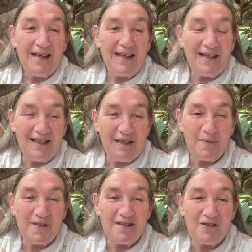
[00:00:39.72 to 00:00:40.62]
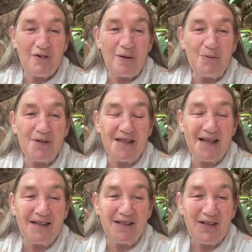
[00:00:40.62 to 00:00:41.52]
Eclipses
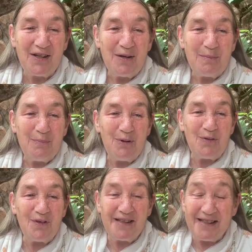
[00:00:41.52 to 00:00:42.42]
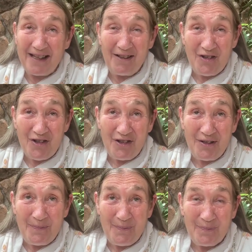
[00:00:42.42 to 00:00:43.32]
represent both a
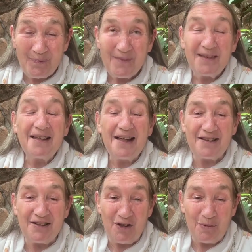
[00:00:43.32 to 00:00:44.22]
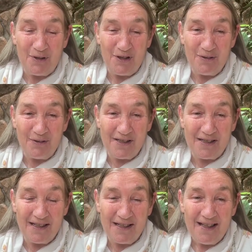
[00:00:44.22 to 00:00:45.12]
danger and an
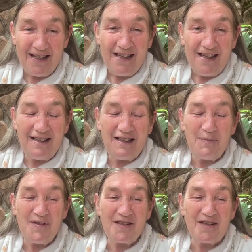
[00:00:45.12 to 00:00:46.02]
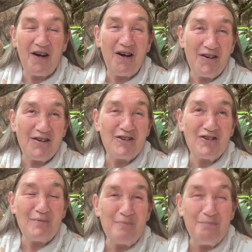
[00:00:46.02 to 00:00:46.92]
opportunity. Eclipses are a
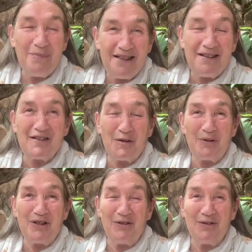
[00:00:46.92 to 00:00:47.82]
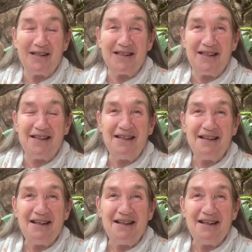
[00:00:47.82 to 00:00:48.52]
tremendous opportunity